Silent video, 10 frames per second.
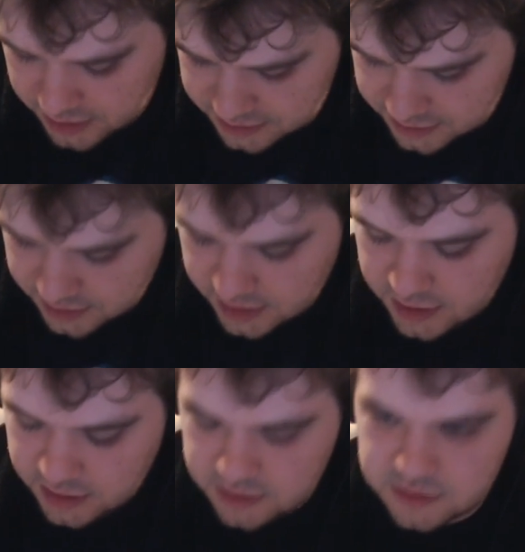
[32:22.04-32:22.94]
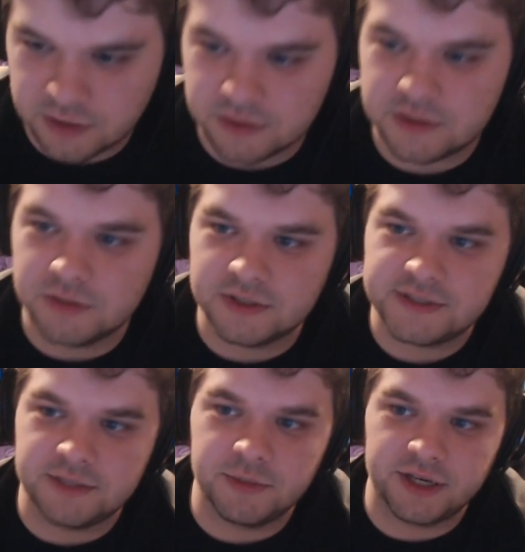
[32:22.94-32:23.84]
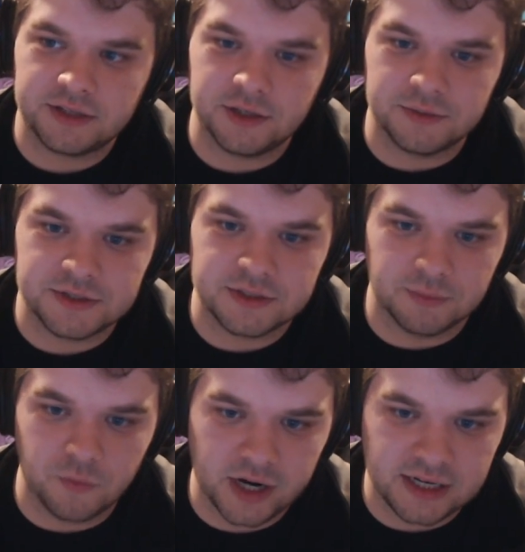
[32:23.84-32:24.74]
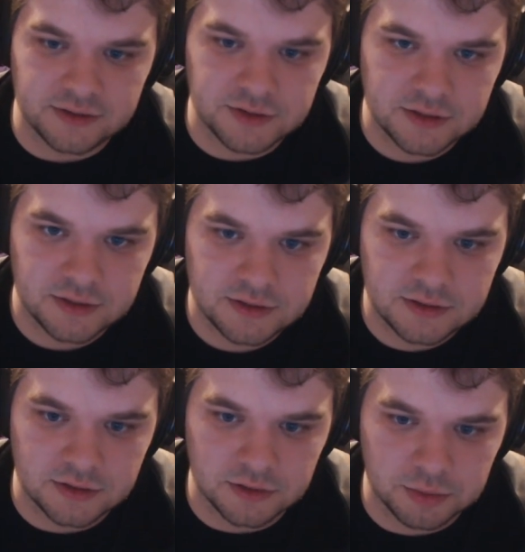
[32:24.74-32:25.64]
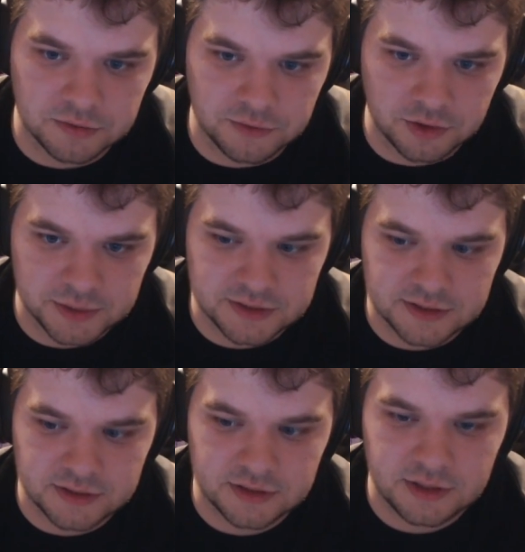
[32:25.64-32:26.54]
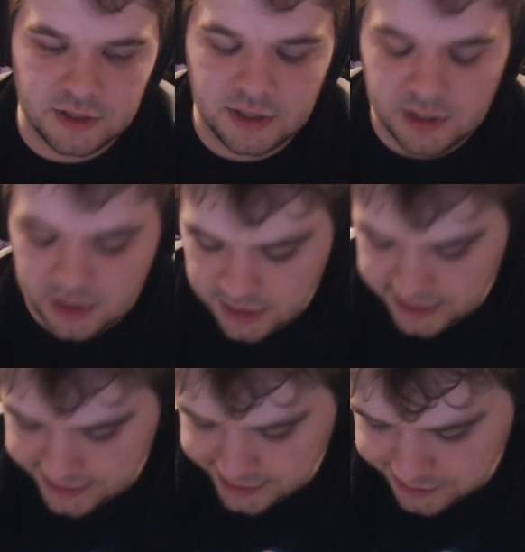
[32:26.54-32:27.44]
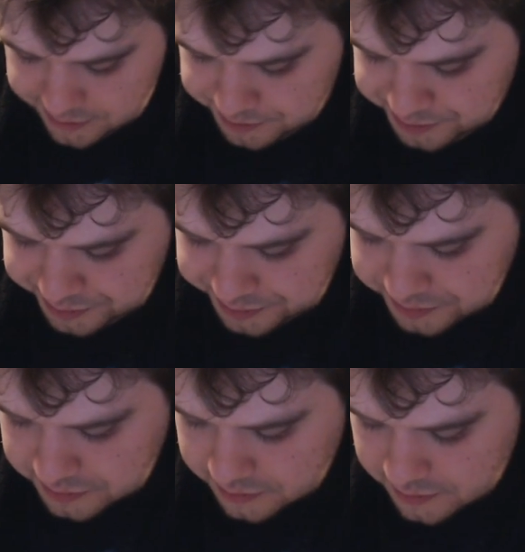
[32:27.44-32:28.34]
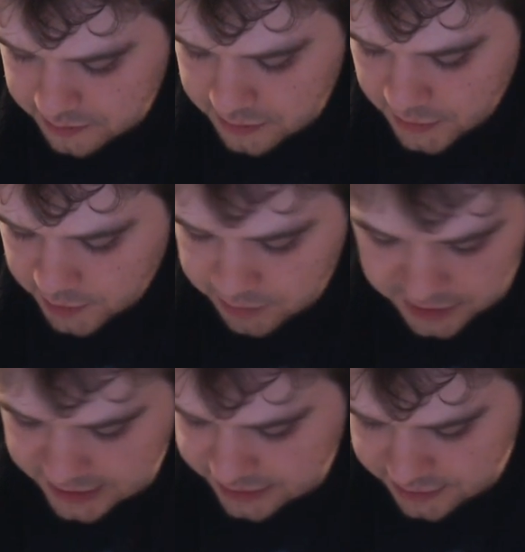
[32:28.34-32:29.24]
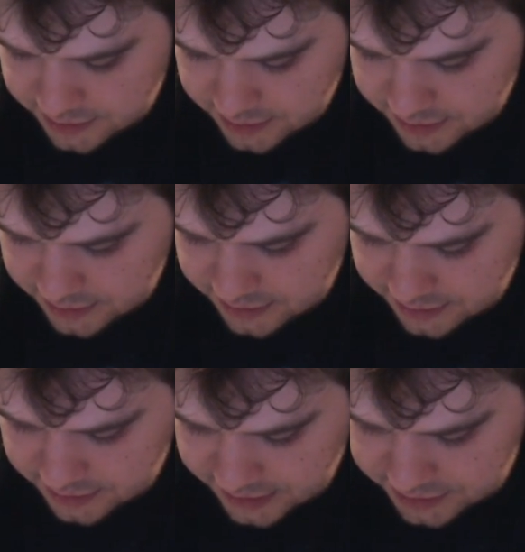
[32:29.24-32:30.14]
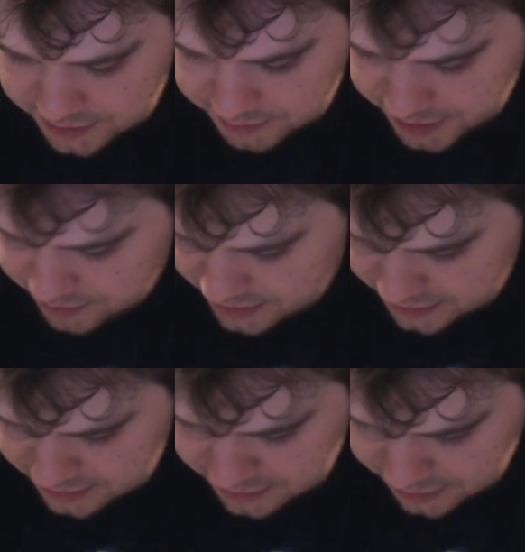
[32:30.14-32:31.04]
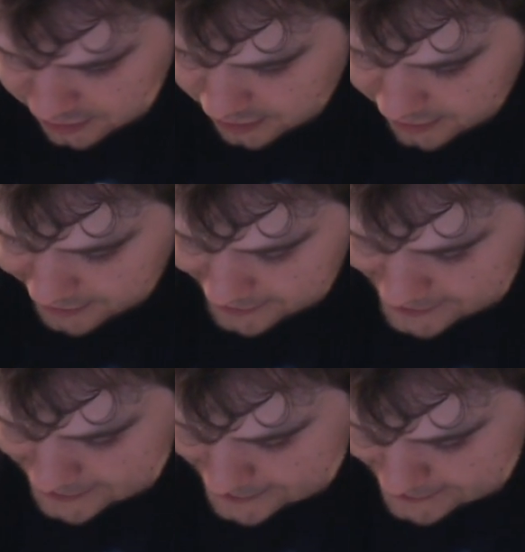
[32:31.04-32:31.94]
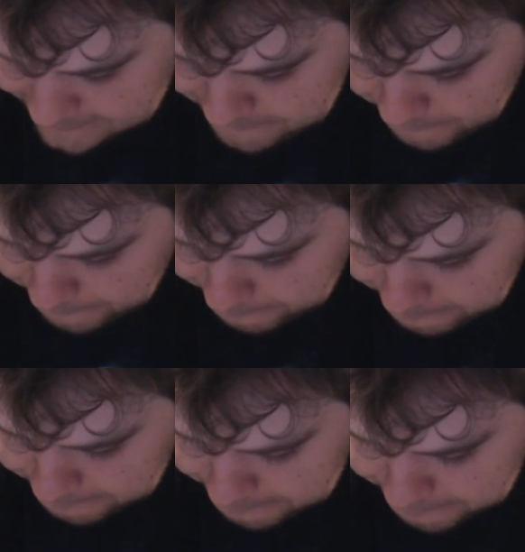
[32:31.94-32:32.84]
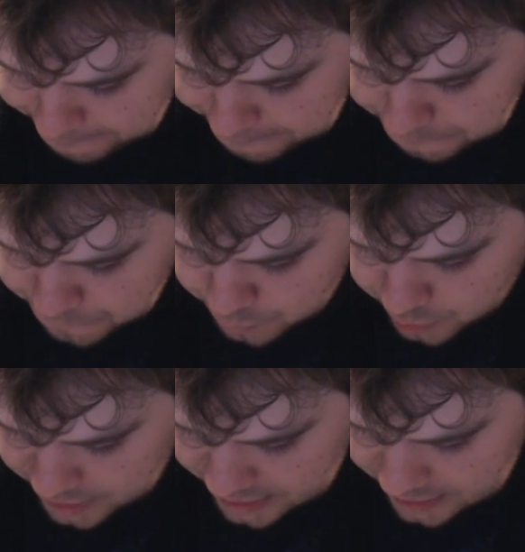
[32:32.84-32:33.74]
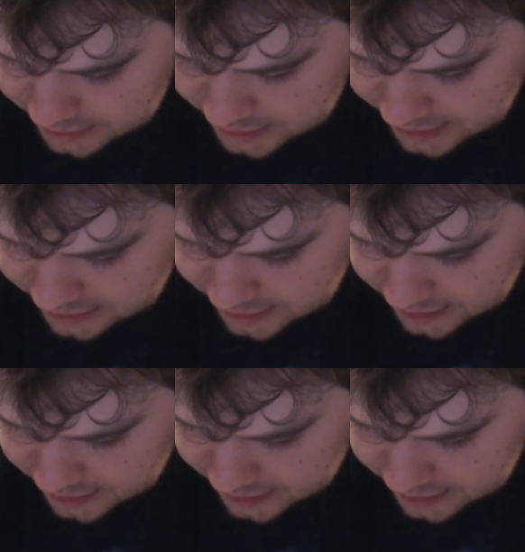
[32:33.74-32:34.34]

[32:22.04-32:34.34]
in Dota 2, it seemed like there was some range to the performance. But that's just my opinion. But yeah, I mean,